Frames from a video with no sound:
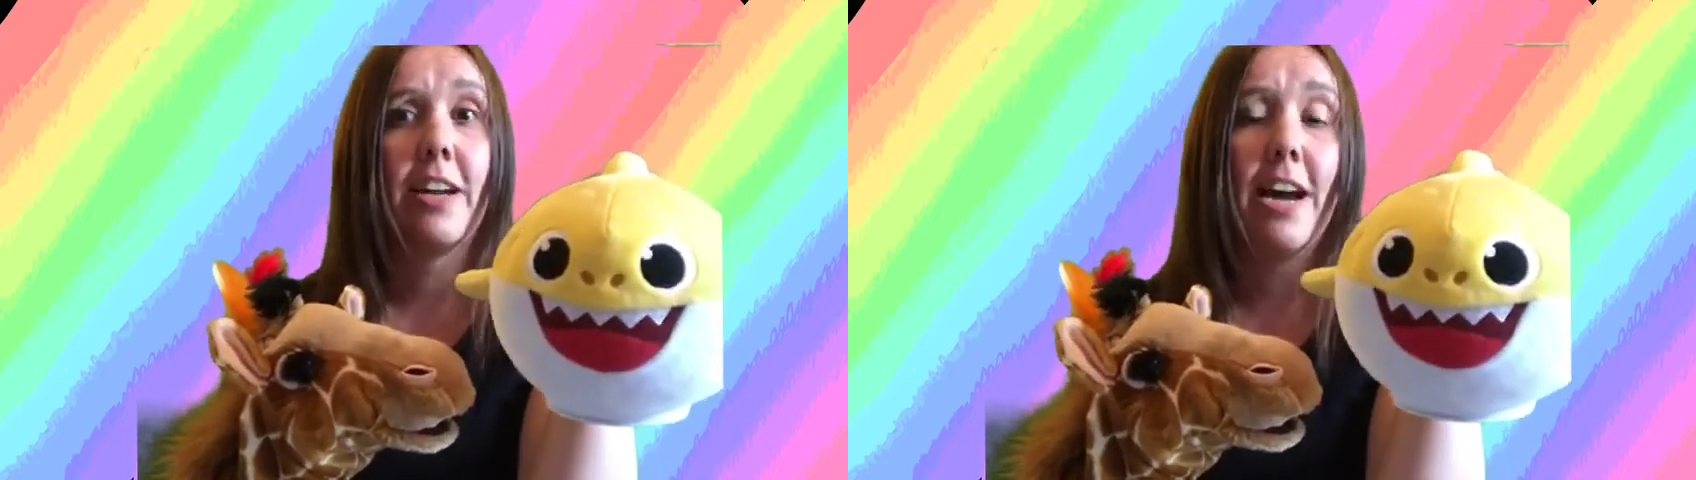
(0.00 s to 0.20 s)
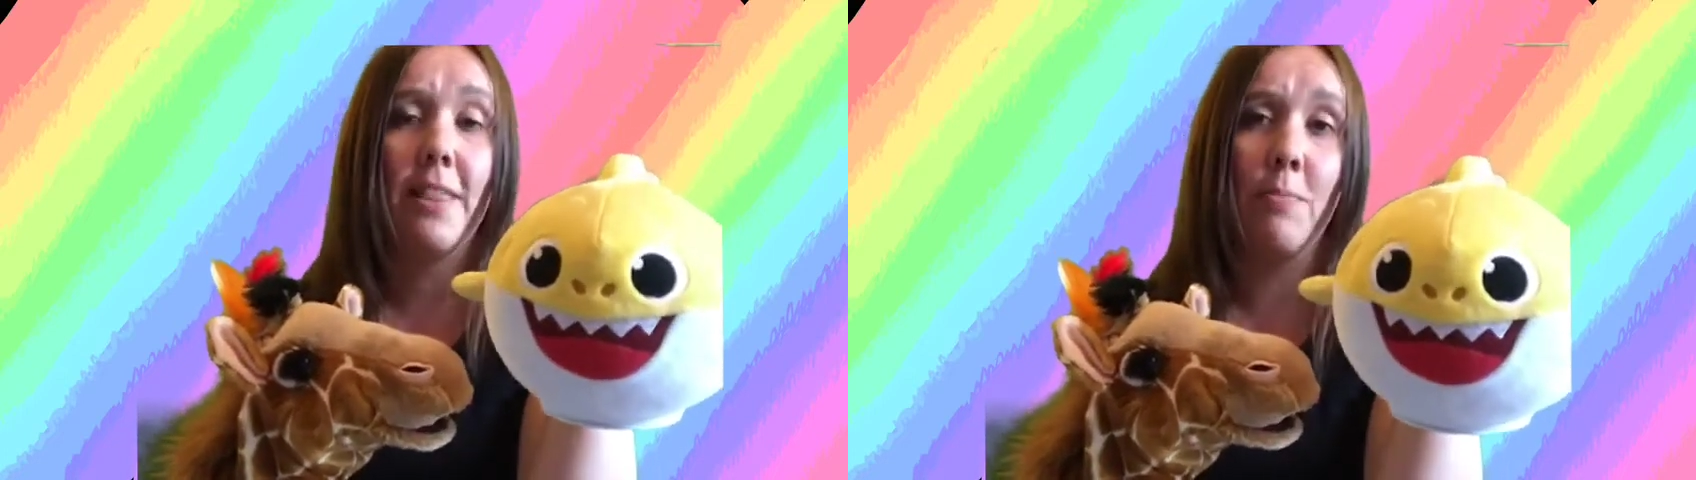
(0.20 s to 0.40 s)

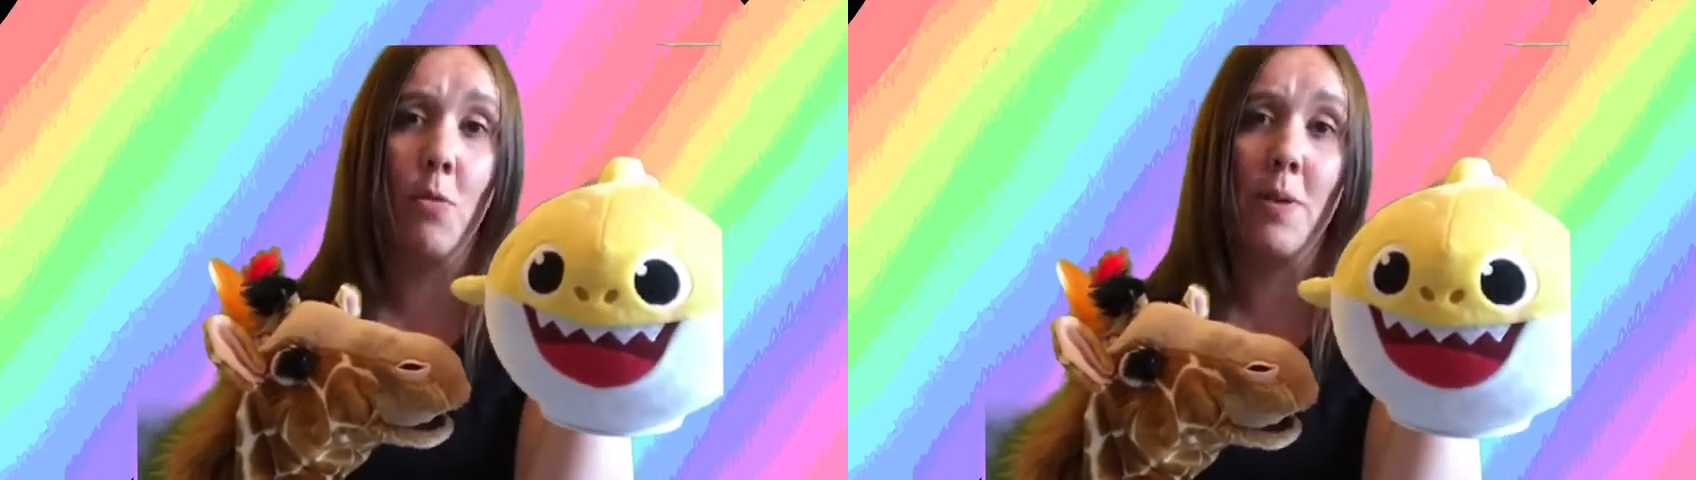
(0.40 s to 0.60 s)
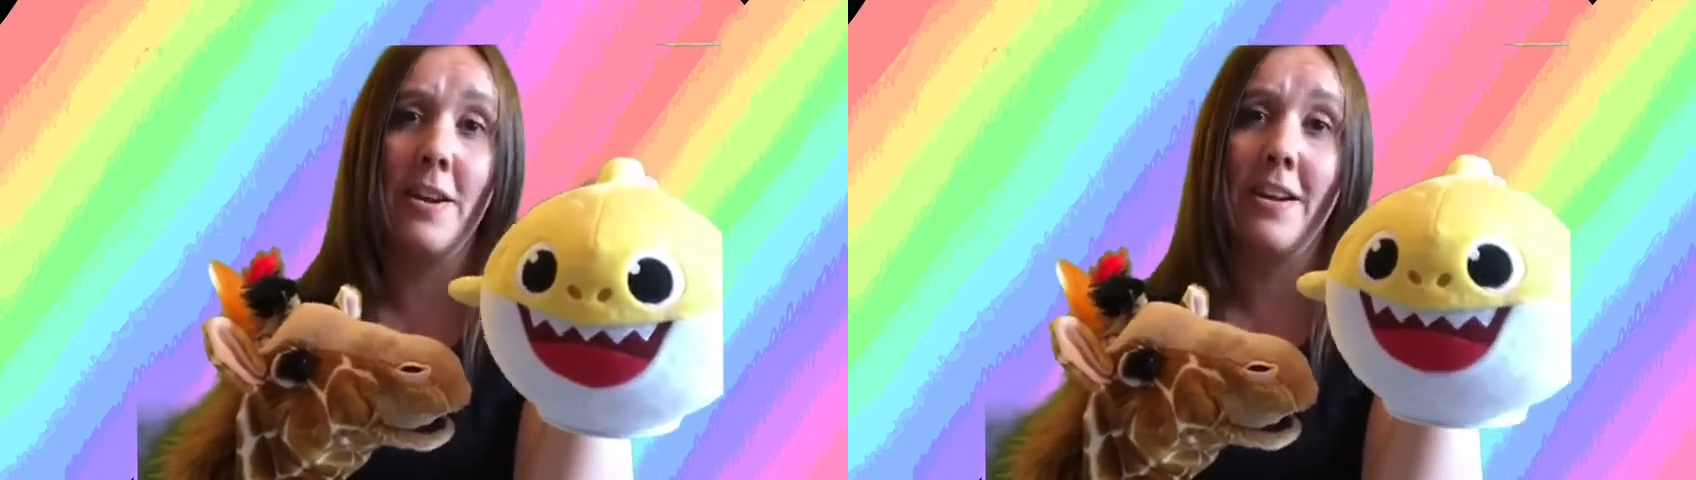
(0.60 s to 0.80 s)
At the
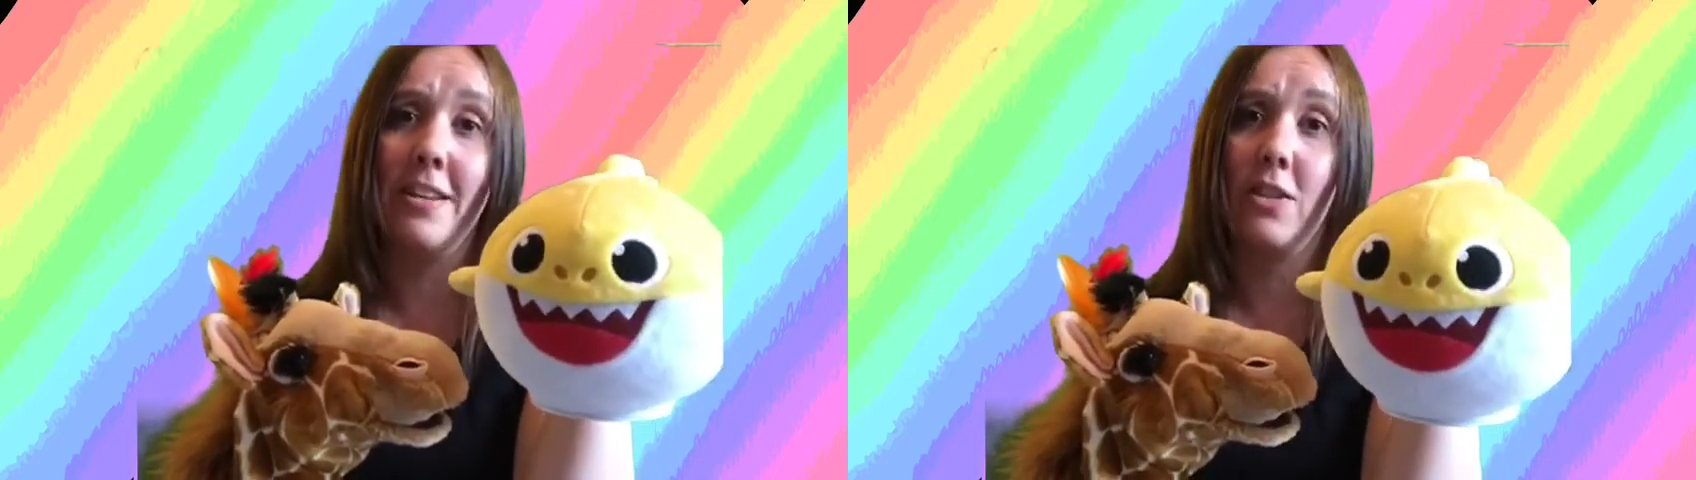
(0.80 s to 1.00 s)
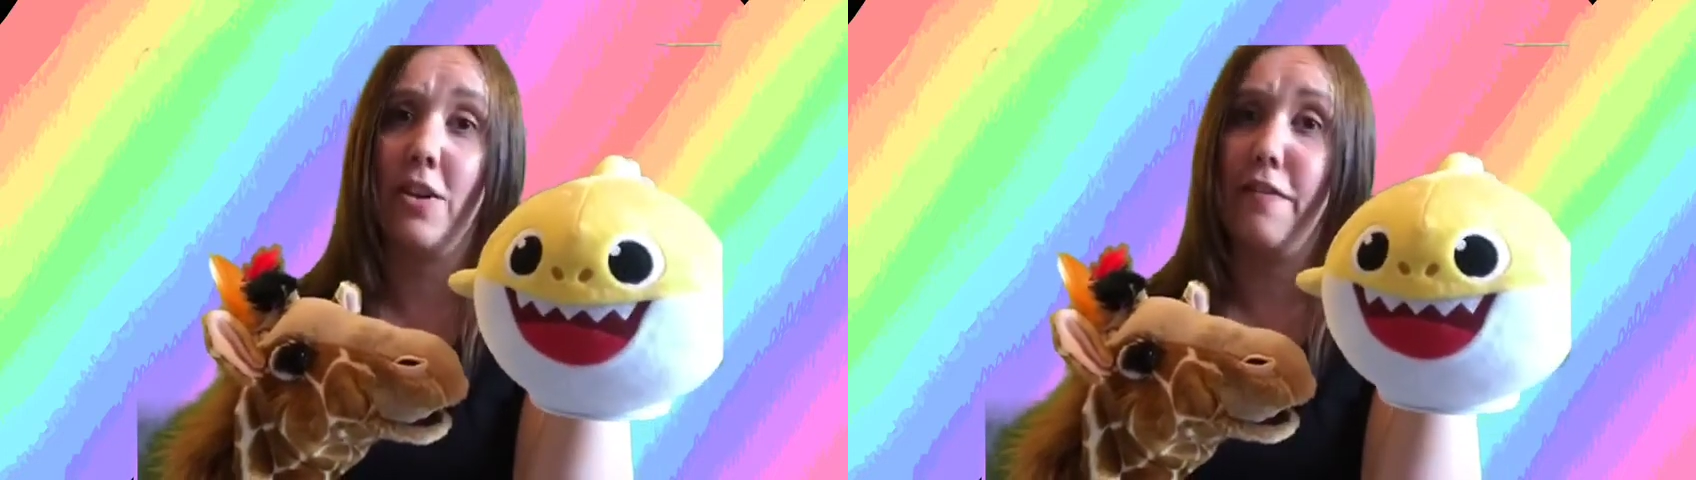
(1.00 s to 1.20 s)
moment,
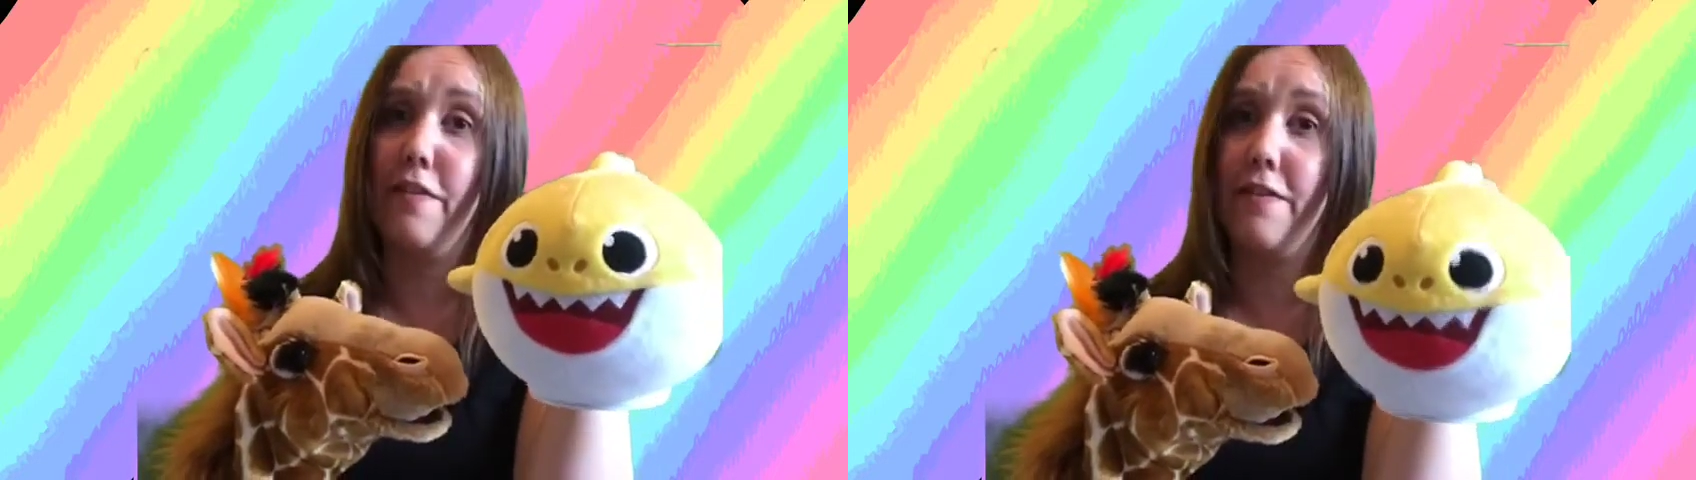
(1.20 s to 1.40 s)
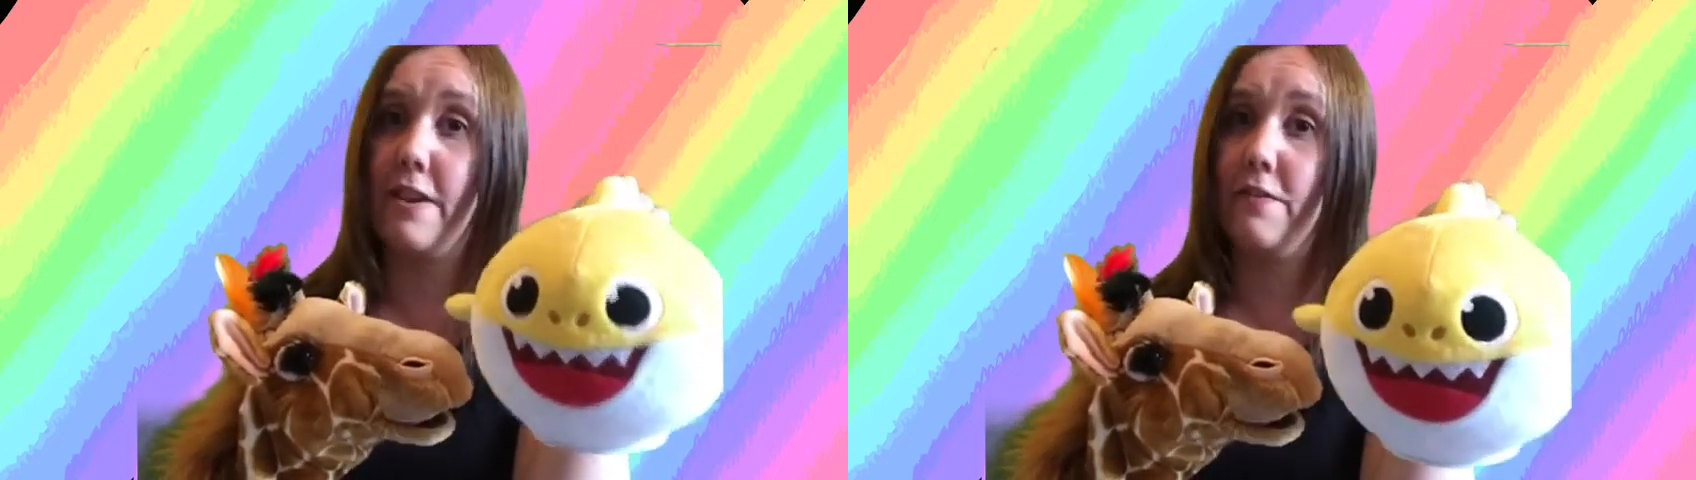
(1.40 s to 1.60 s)
it's her
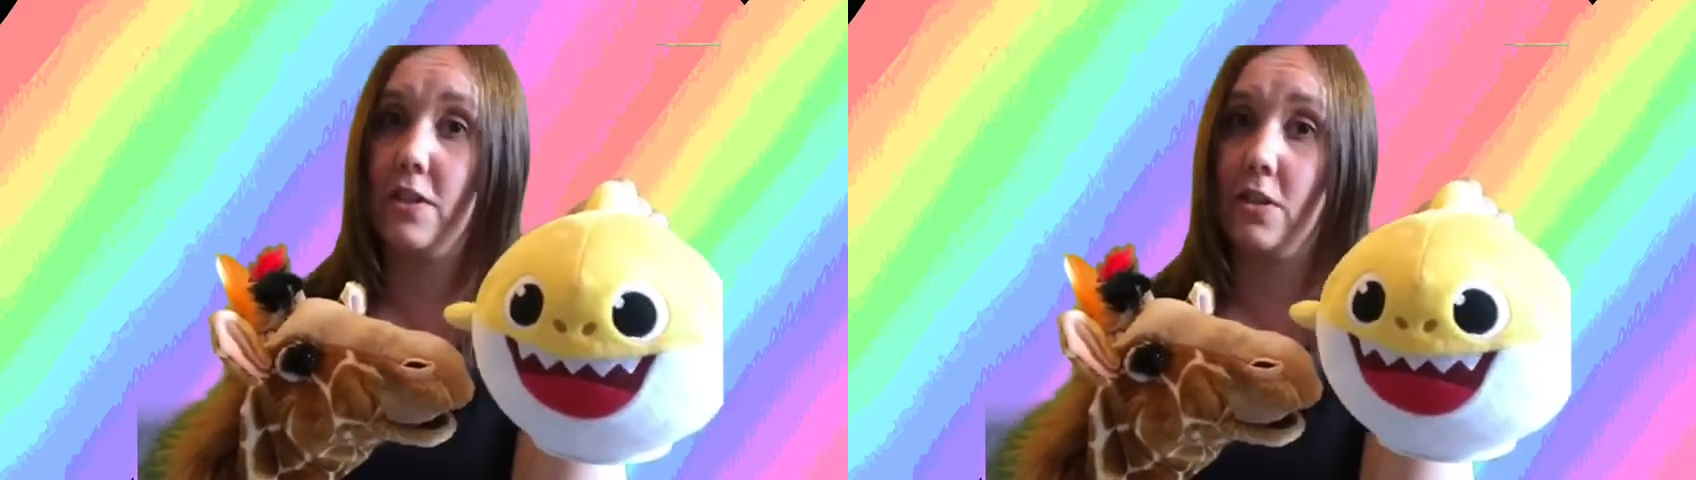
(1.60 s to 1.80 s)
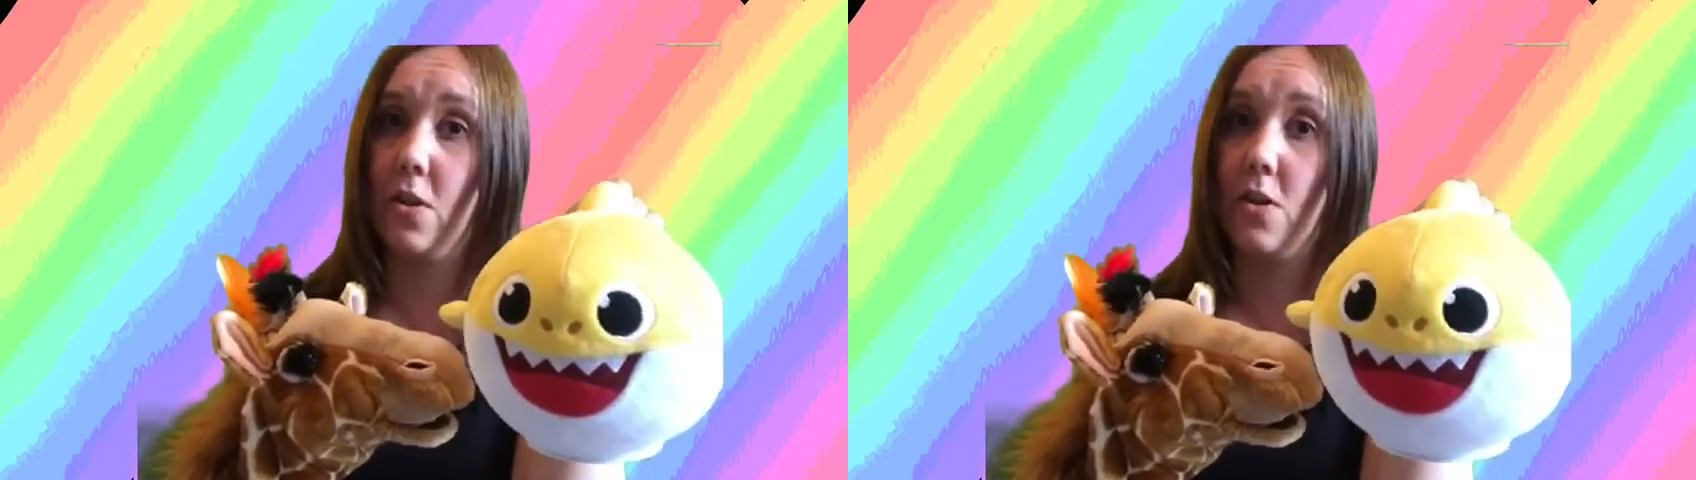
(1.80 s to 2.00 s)
favourite
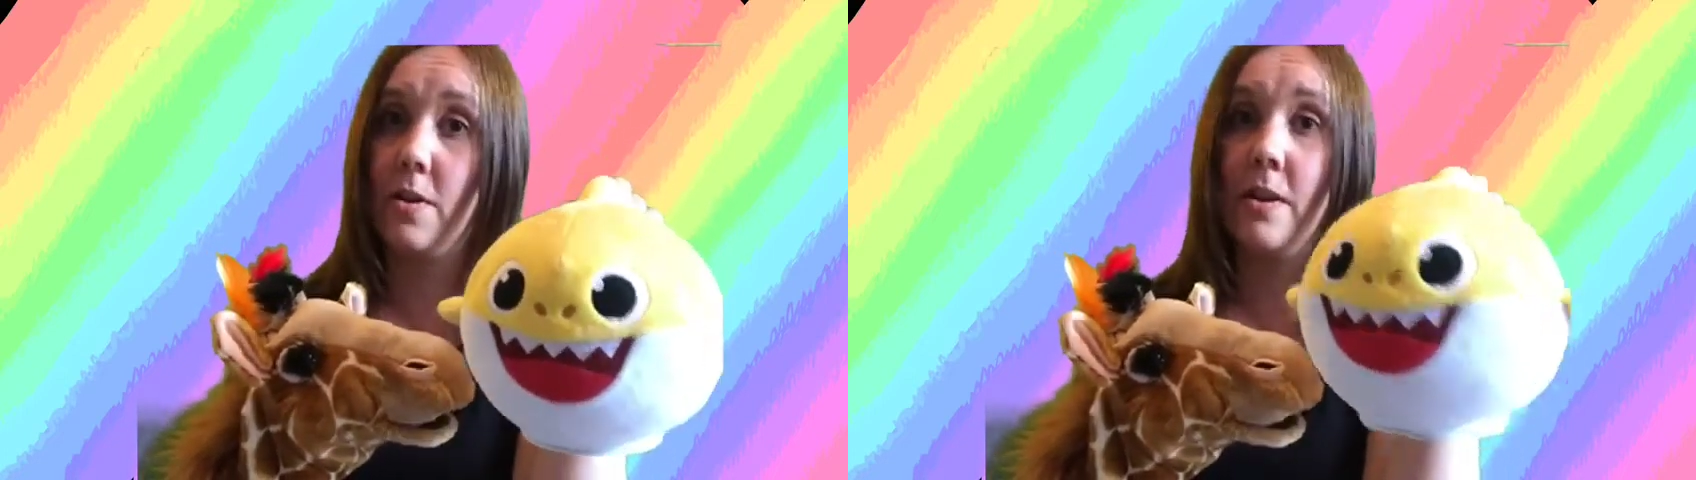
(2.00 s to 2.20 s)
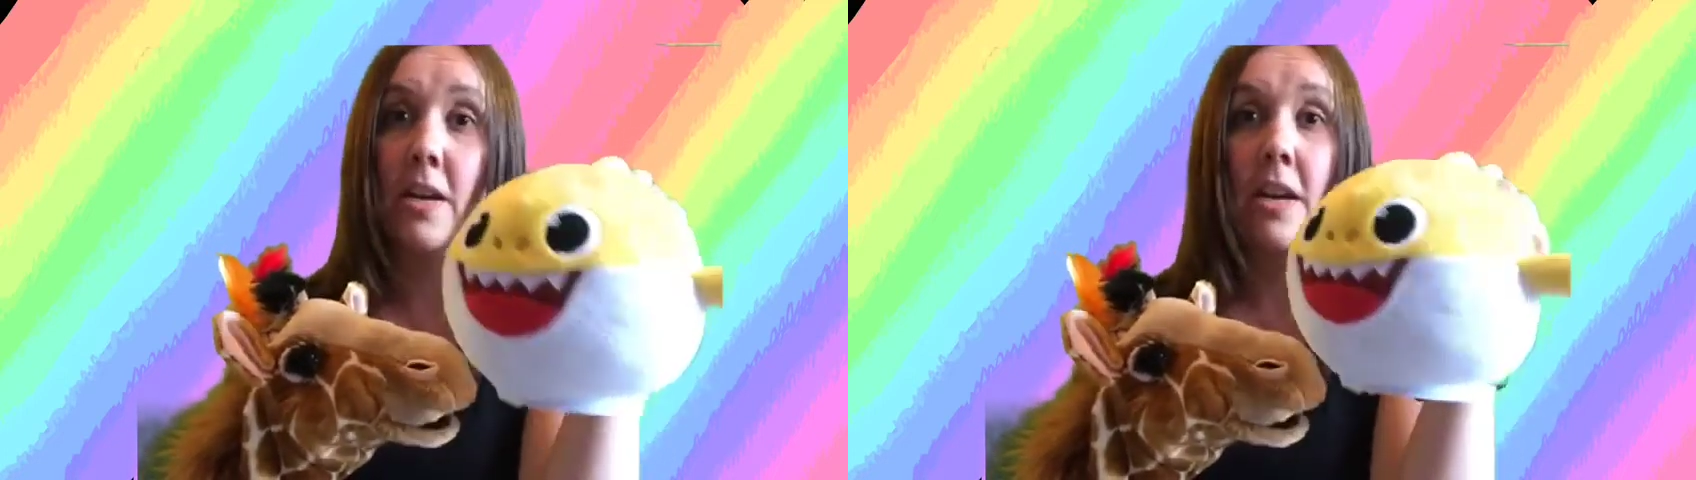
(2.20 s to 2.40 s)
song